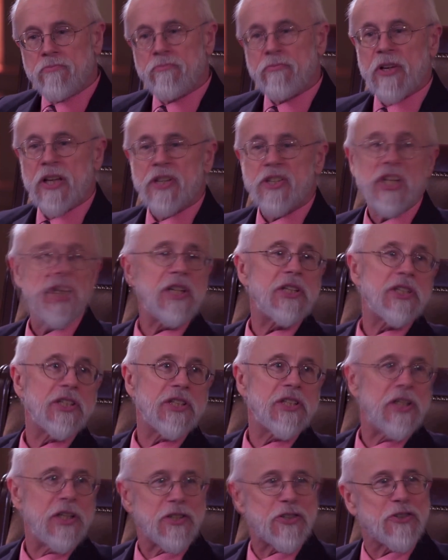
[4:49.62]
it
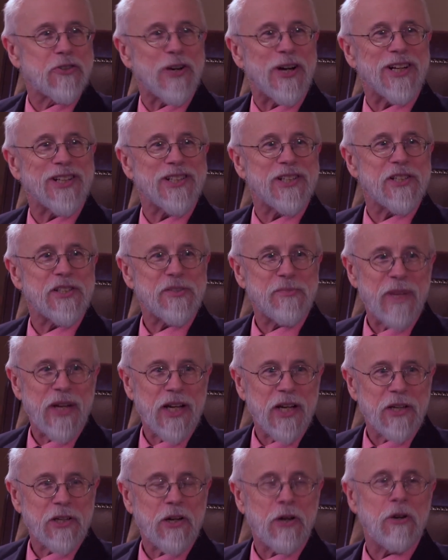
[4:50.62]
changes the instructions,
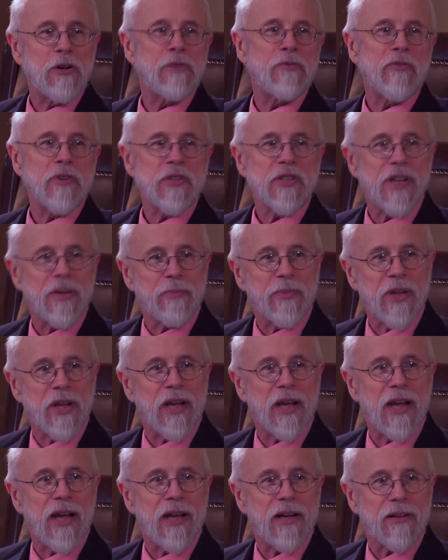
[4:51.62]
make it code for
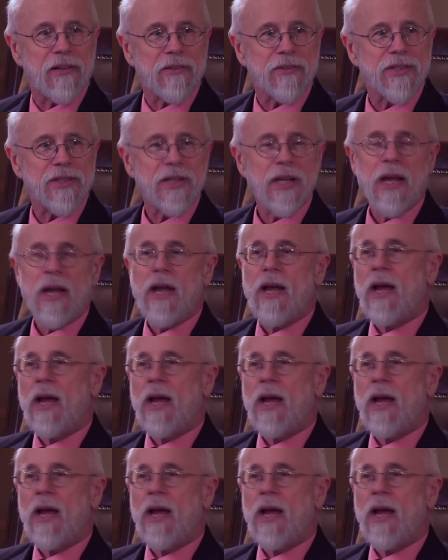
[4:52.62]
something else.